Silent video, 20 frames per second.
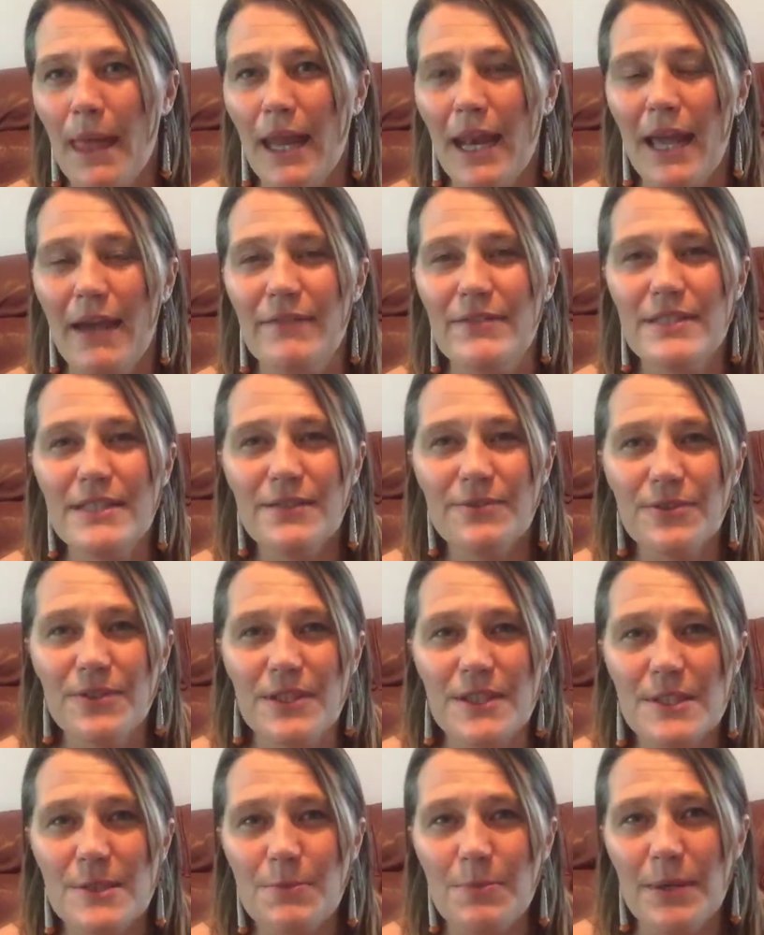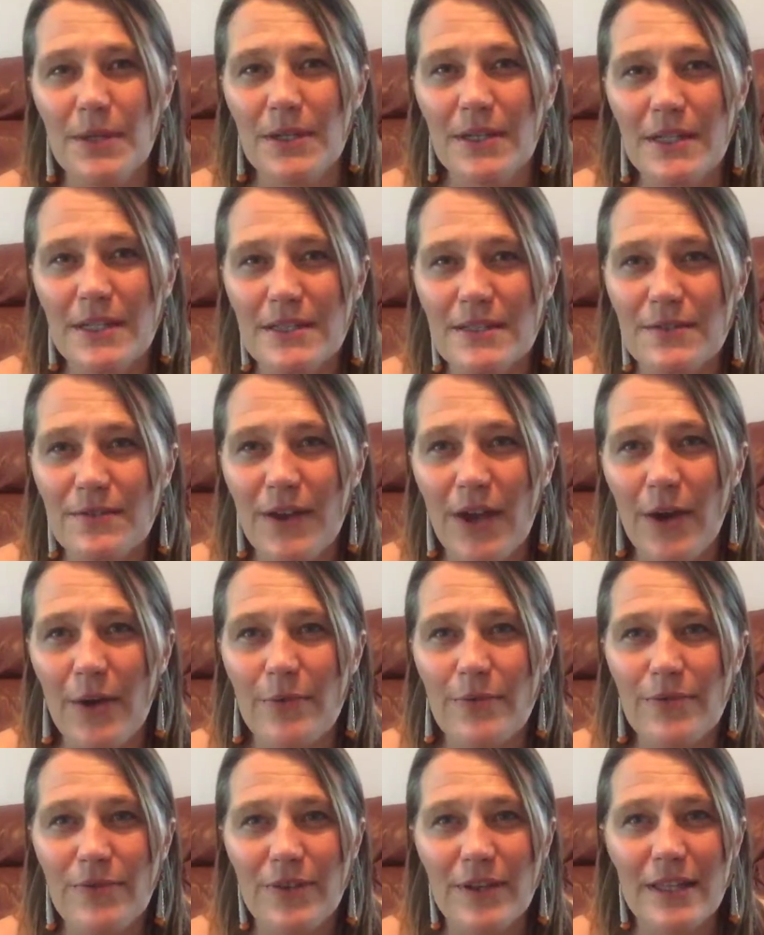and have a different experience of how
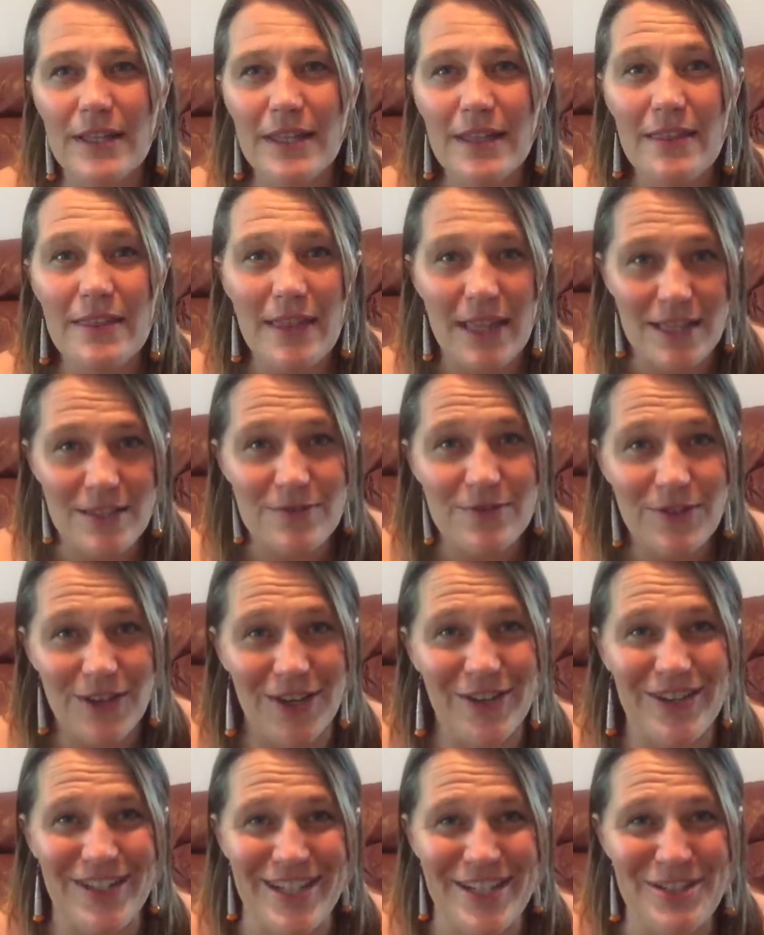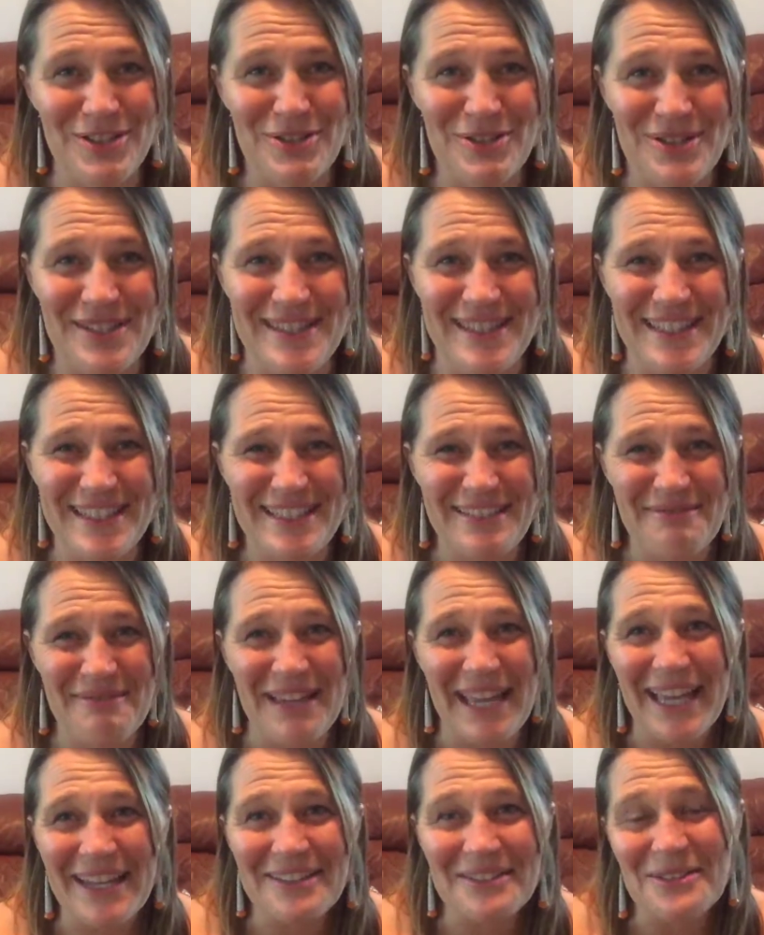I'm feeling, that's very interesting to
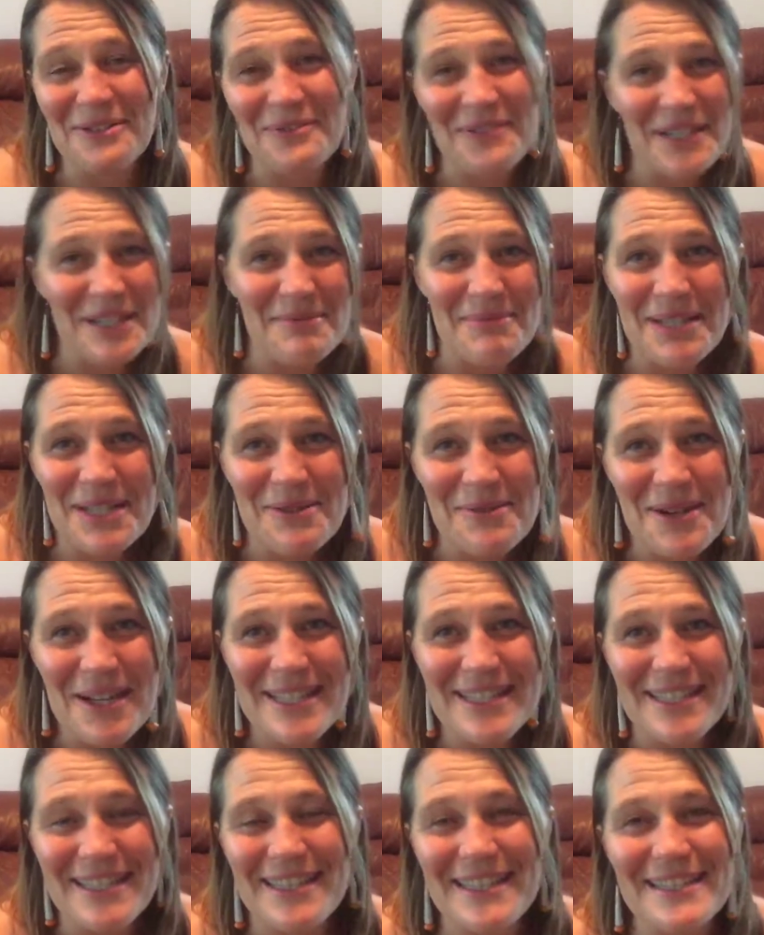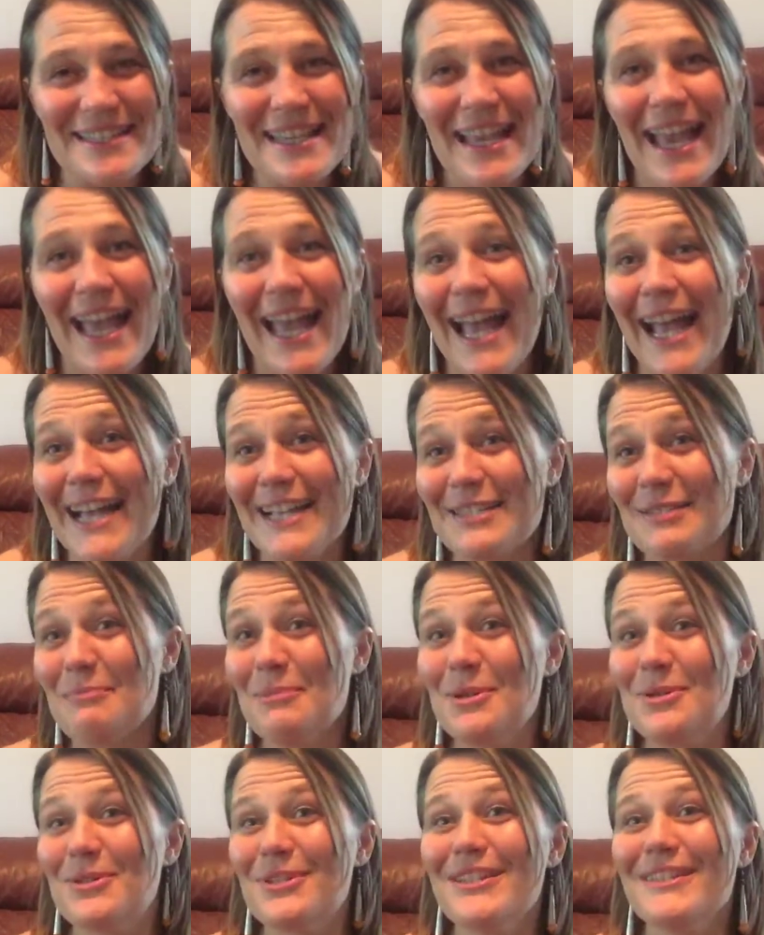me. I don't know if anybody watching this has
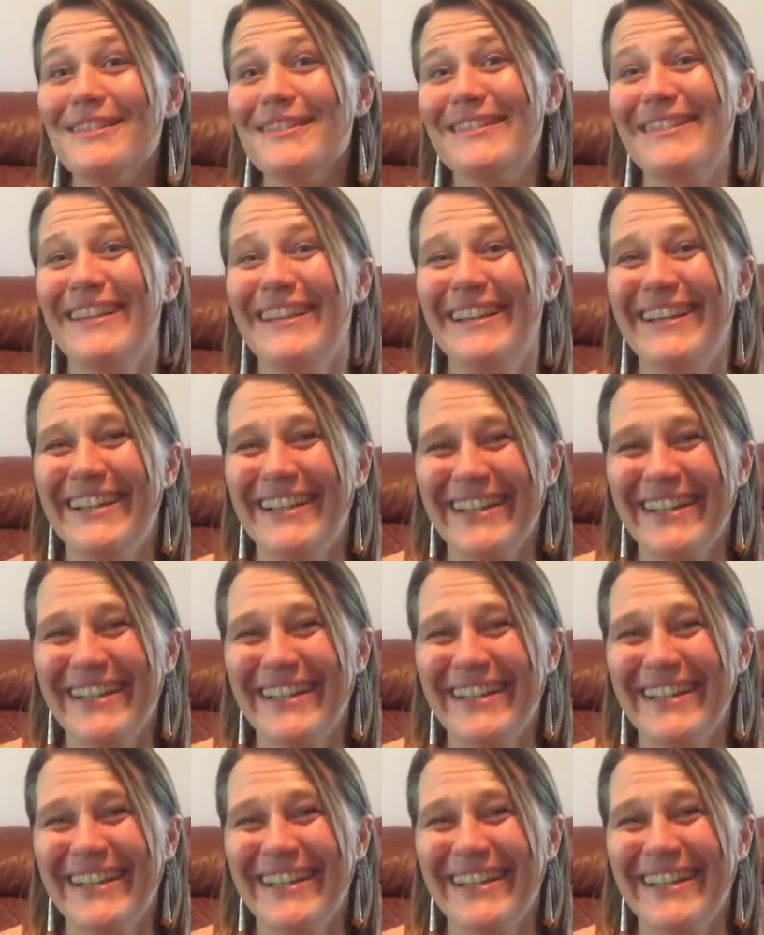emotions,